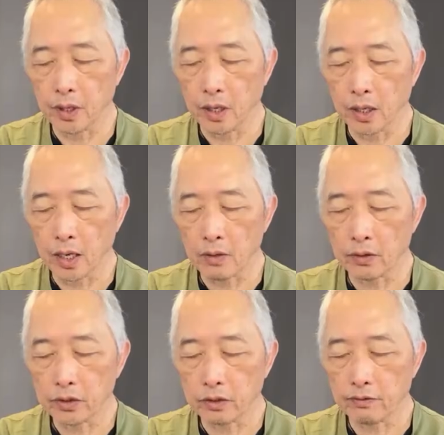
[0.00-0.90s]
Now I want
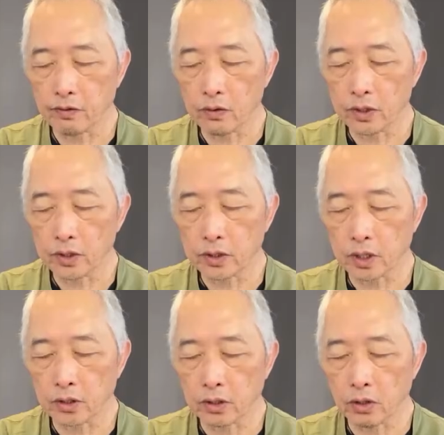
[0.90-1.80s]
you to focus
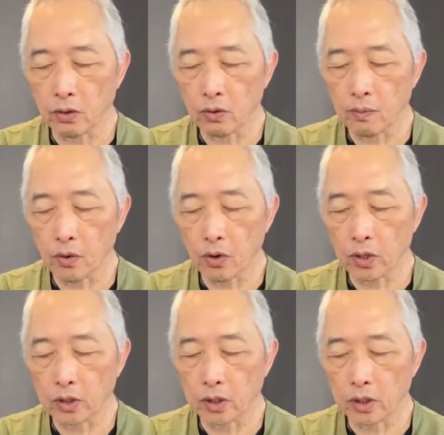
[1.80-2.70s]
on the lower
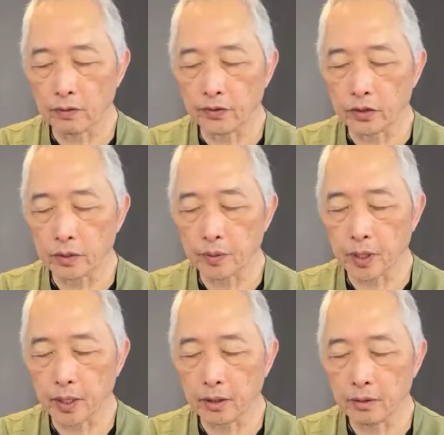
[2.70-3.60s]
part of your
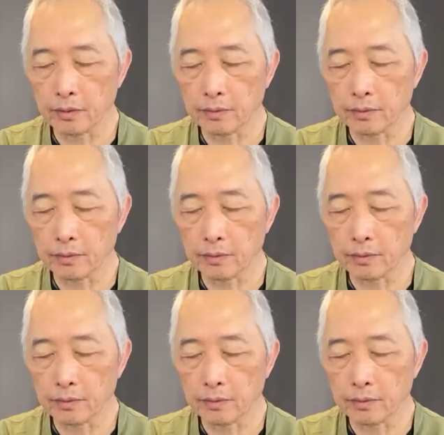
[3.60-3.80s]
spine.